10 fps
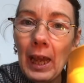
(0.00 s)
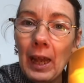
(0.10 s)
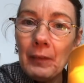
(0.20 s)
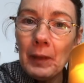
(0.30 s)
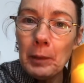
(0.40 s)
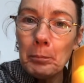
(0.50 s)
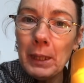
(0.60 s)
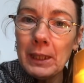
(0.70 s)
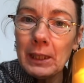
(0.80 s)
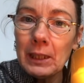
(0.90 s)
And then
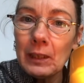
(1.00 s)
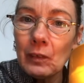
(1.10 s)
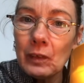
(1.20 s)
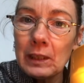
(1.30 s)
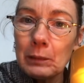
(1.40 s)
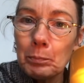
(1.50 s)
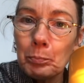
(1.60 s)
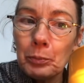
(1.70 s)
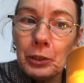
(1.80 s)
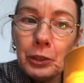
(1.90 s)
make it this
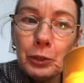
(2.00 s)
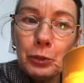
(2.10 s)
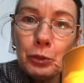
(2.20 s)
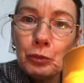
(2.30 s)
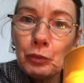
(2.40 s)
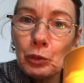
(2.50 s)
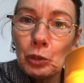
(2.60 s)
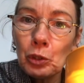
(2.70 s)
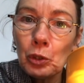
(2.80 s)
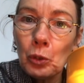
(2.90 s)
beautiful,
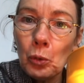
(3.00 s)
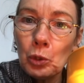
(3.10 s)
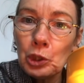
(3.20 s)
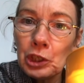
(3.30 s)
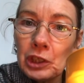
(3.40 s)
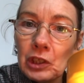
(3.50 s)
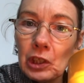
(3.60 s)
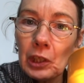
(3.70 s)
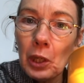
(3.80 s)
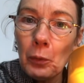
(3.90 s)
gorgeous,
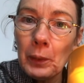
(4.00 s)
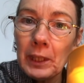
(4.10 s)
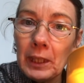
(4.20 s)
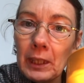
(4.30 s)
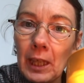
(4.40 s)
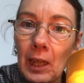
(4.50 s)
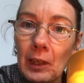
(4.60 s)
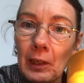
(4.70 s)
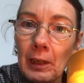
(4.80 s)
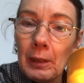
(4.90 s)
glowing
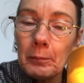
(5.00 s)
colour.